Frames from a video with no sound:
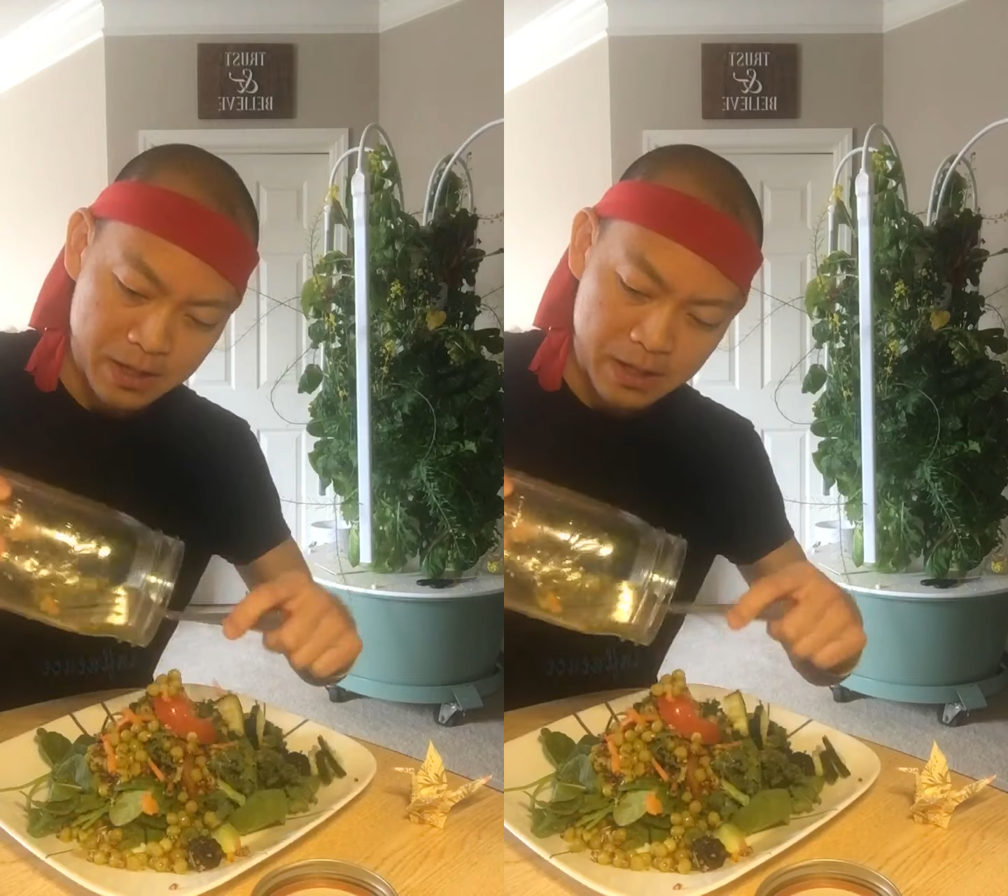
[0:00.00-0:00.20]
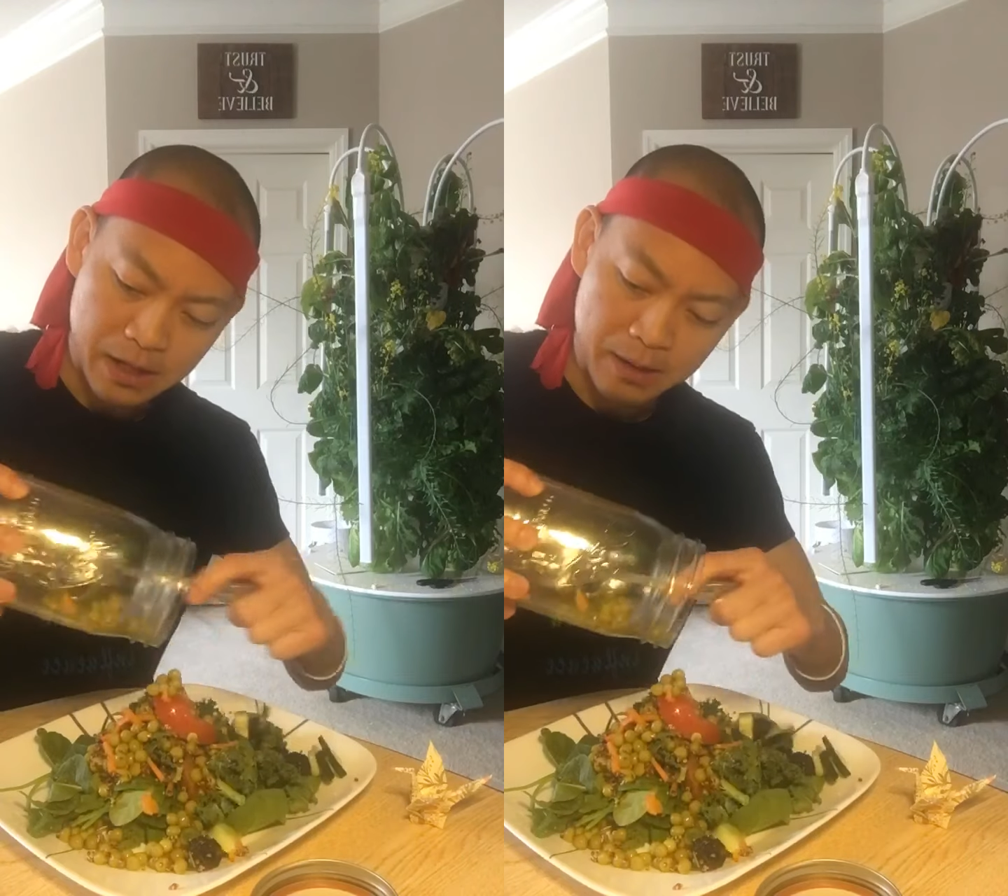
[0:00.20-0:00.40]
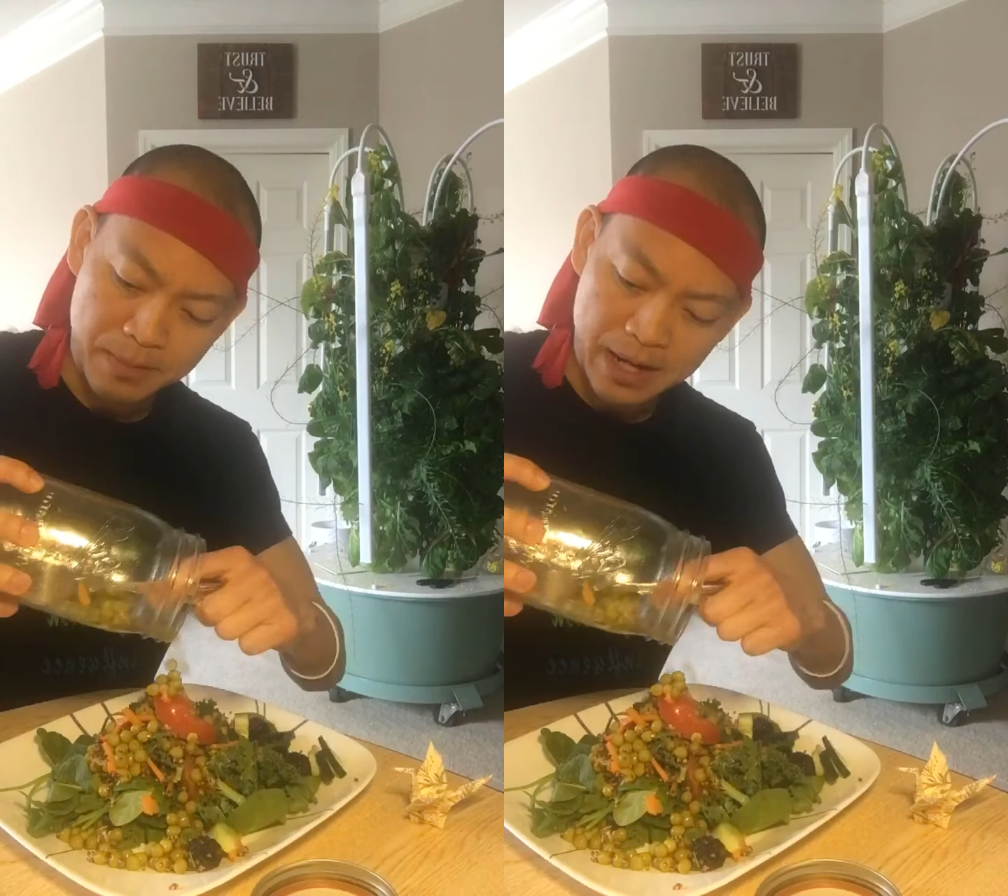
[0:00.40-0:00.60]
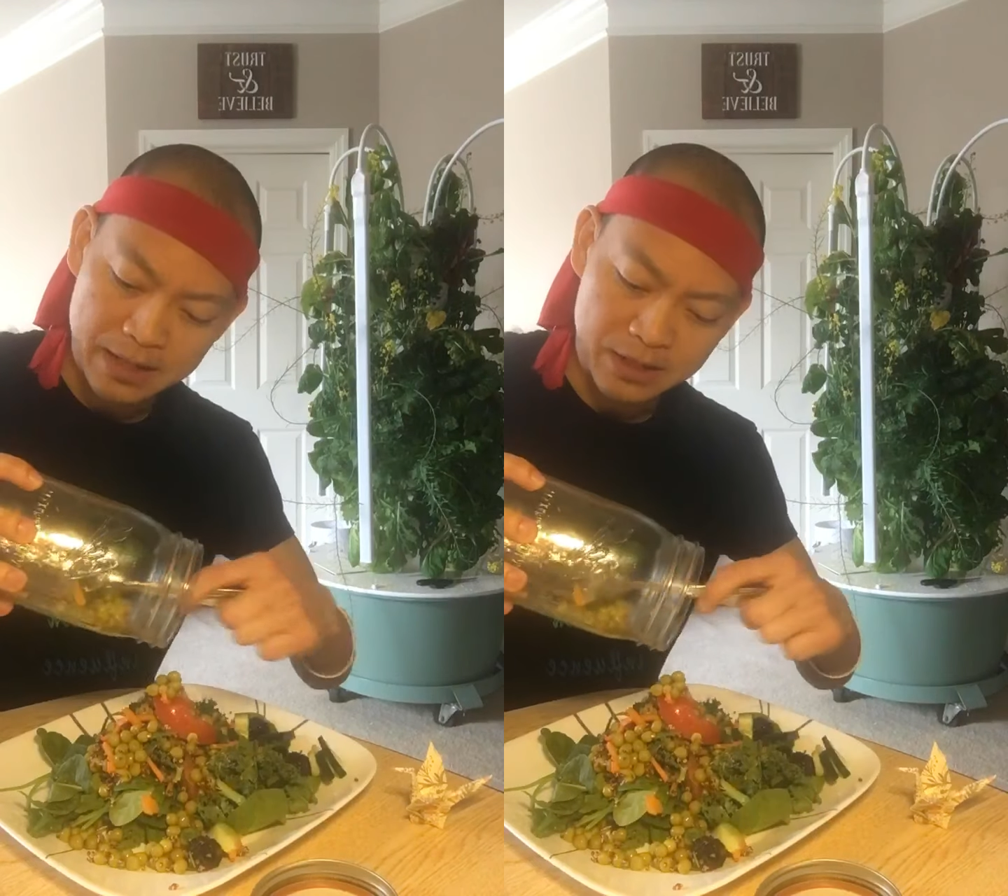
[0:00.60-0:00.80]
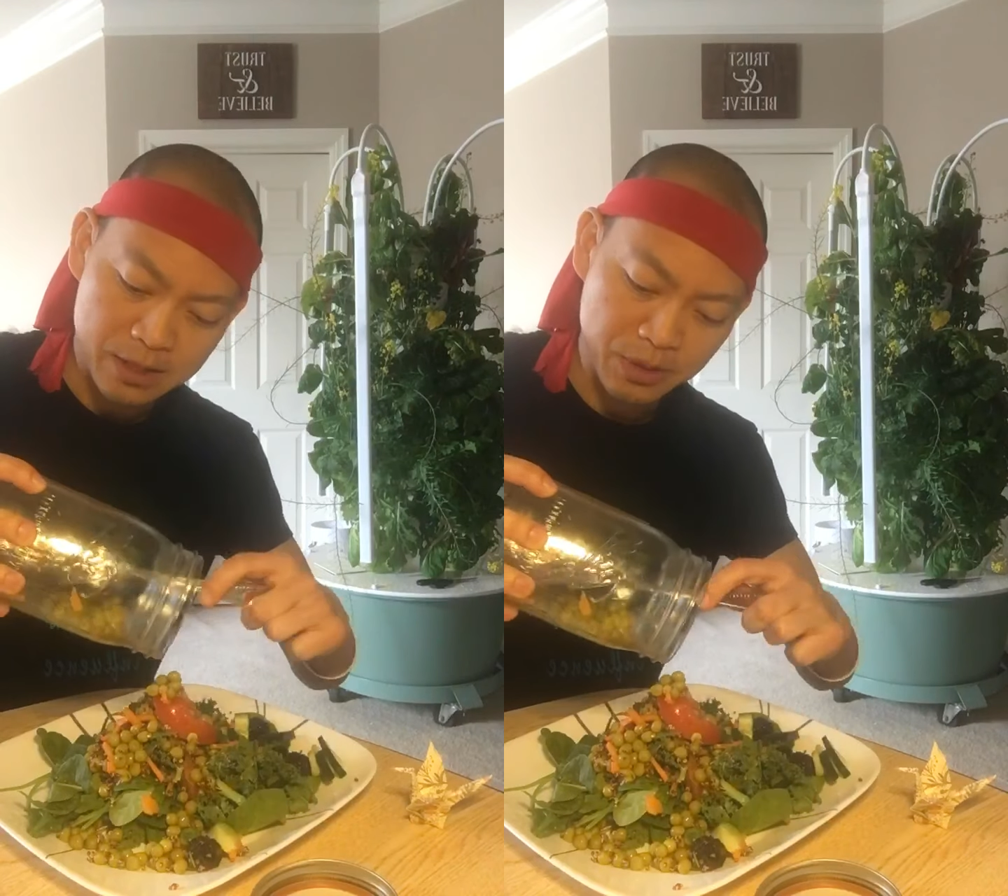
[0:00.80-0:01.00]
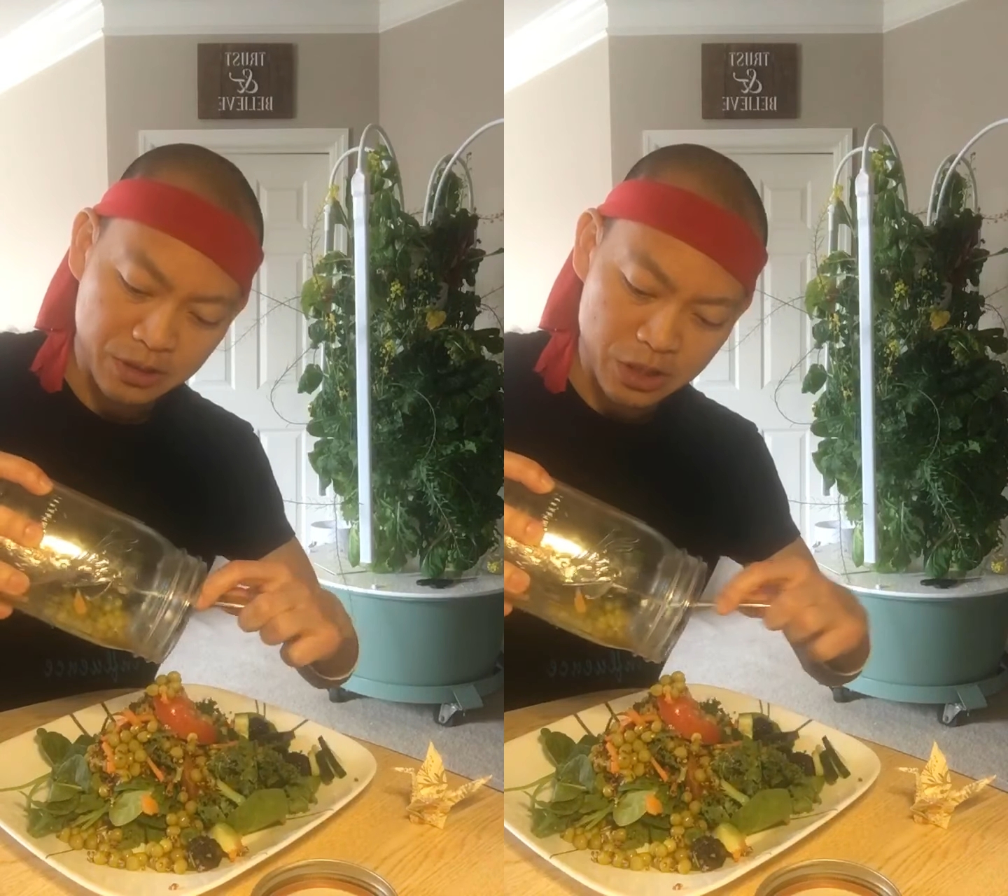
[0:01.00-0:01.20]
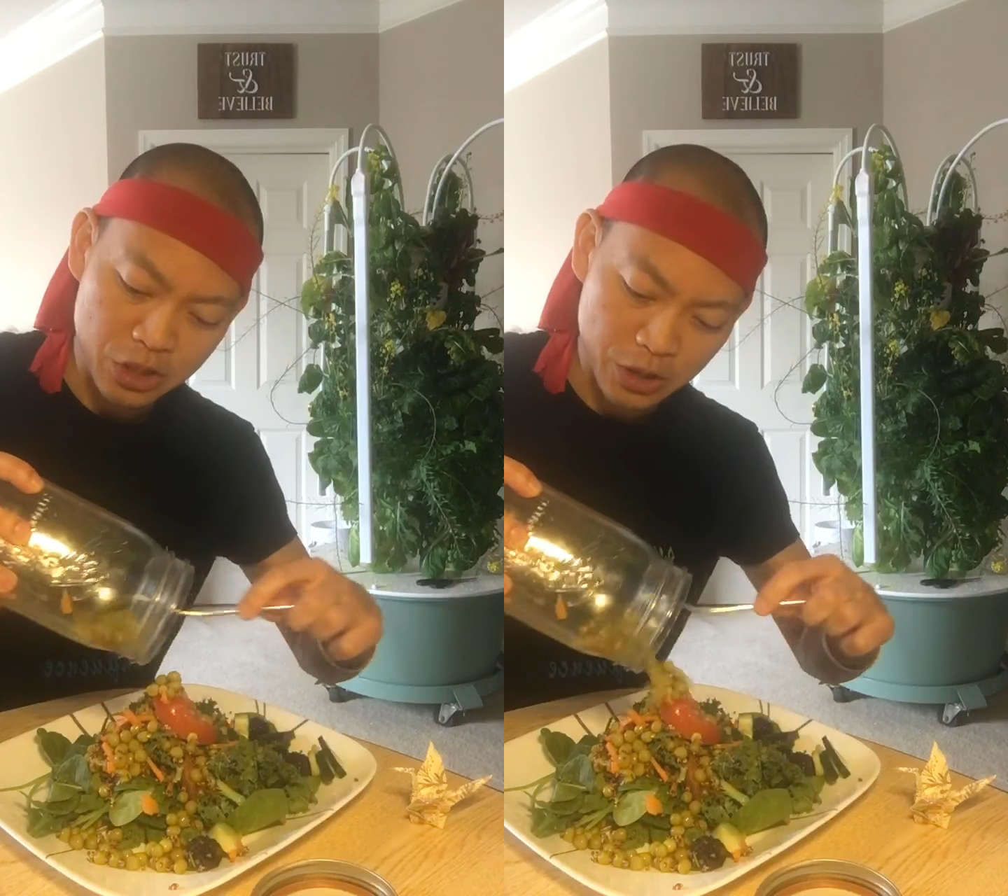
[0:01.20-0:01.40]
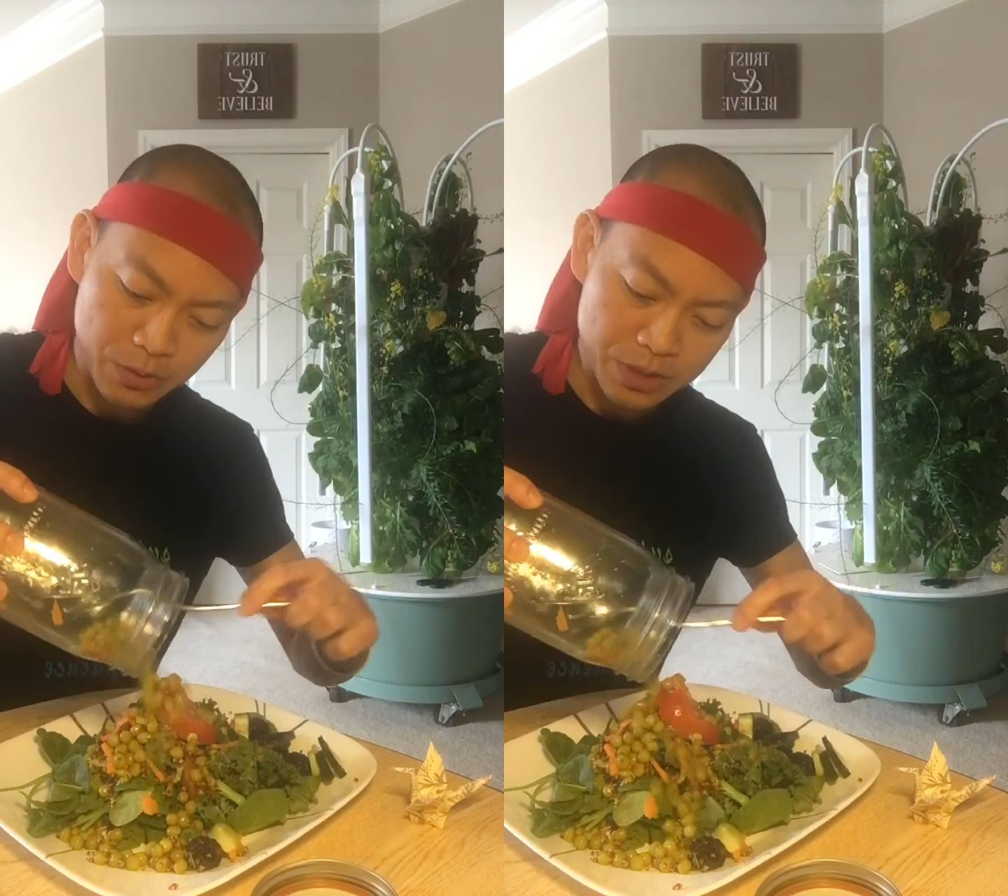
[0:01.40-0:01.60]
I typically
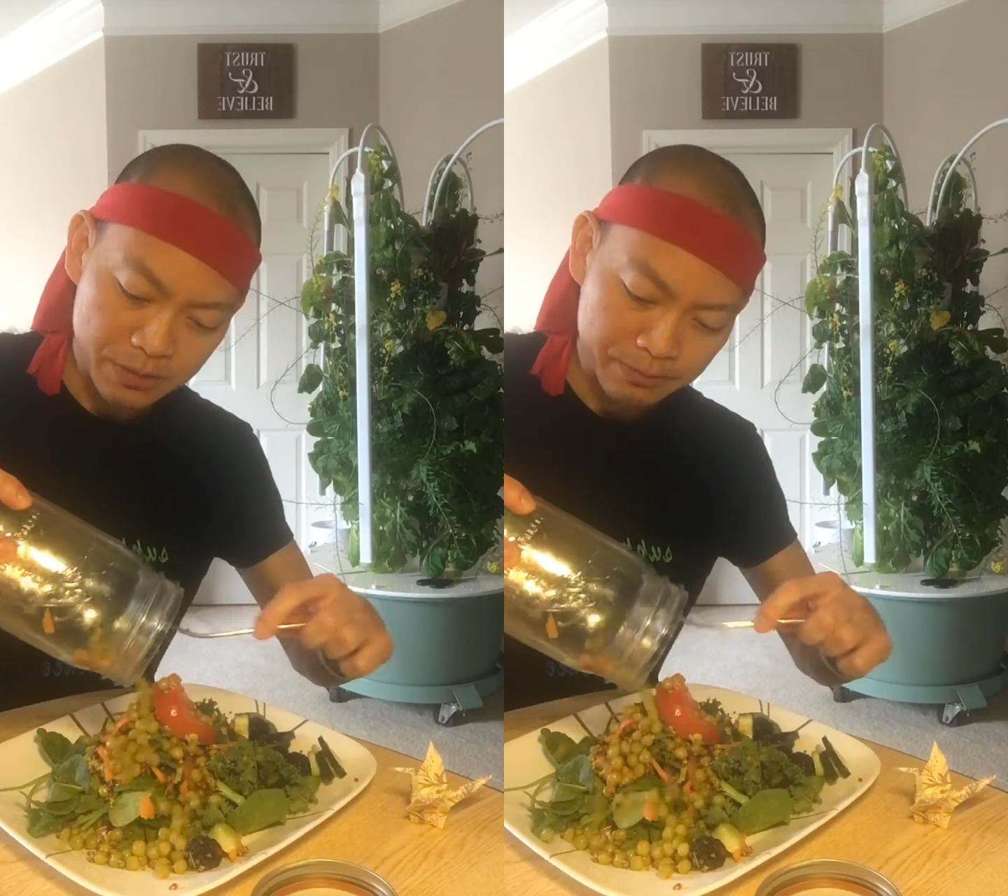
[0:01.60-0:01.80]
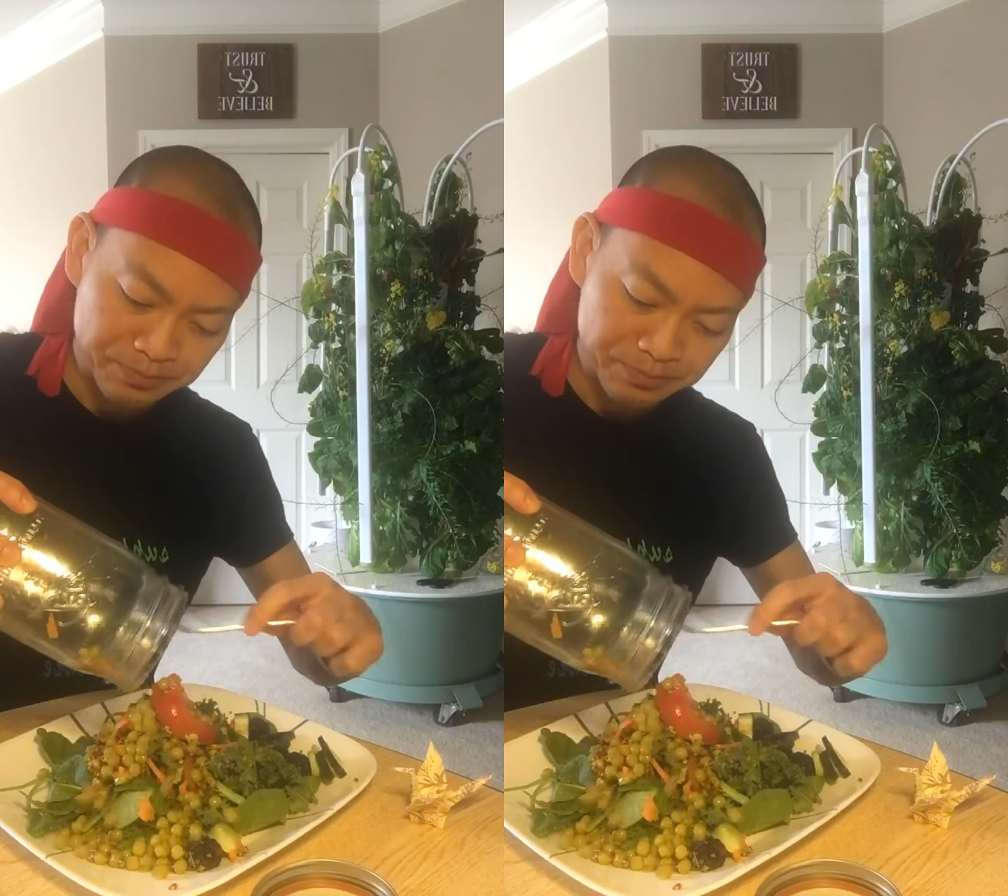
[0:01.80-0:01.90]
don't,